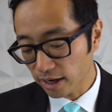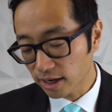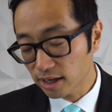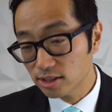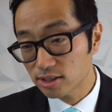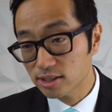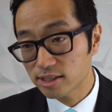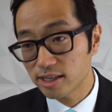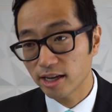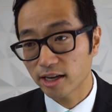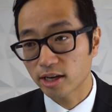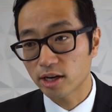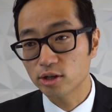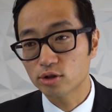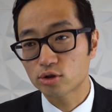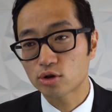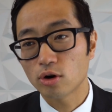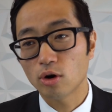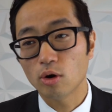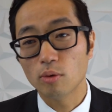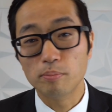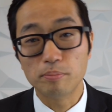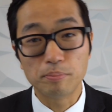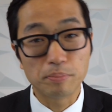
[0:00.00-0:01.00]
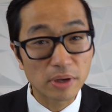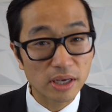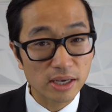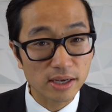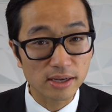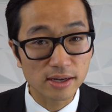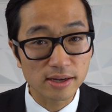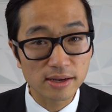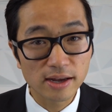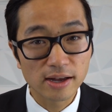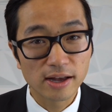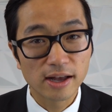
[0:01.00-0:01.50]
I can just hit
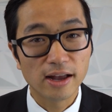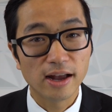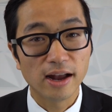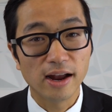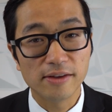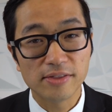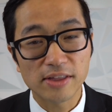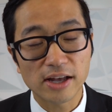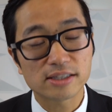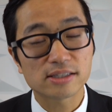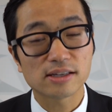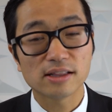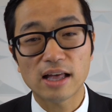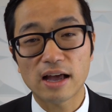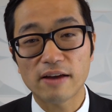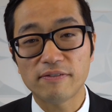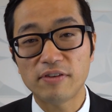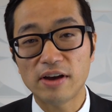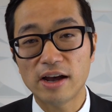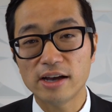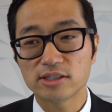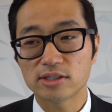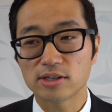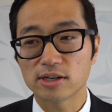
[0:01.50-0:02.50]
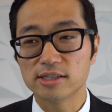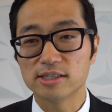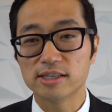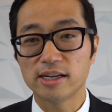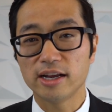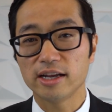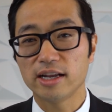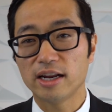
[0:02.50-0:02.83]
Control-B, and that's a lot faster because then